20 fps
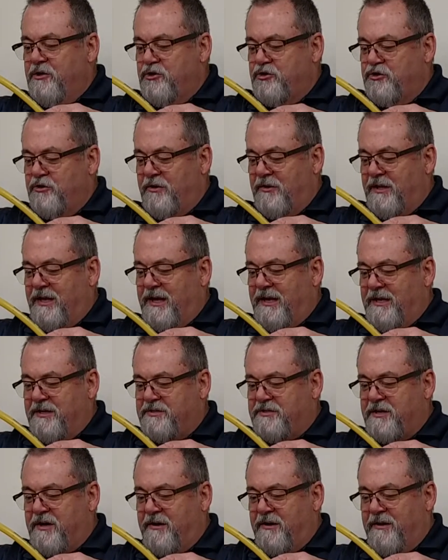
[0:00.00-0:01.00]
Sure glad I
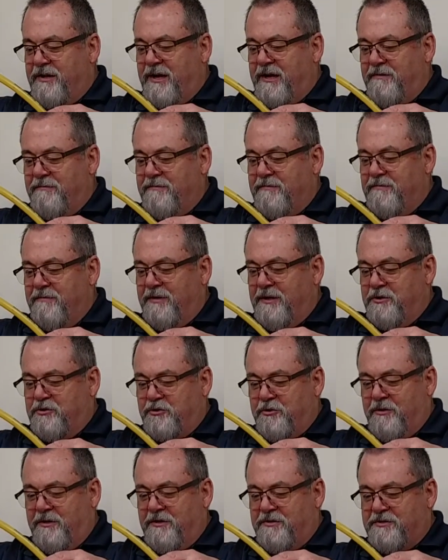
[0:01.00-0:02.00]
started that as
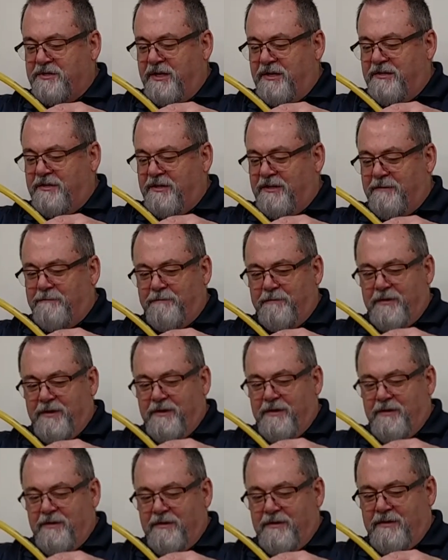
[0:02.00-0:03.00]
early as I did,
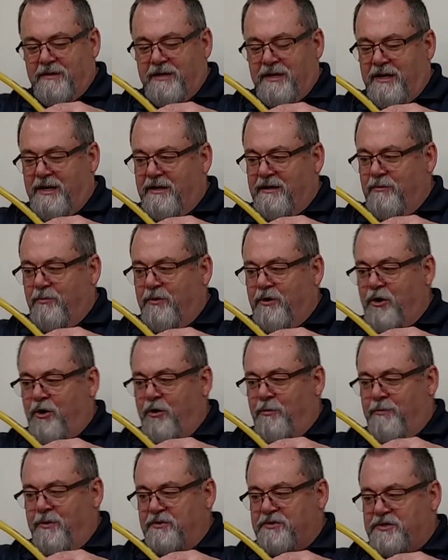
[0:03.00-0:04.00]
okay? We're
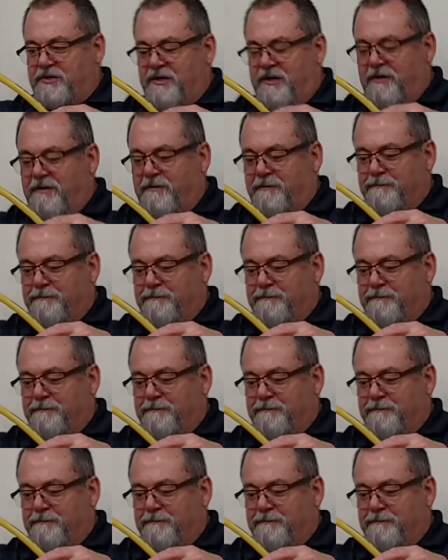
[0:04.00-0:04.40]
almost there.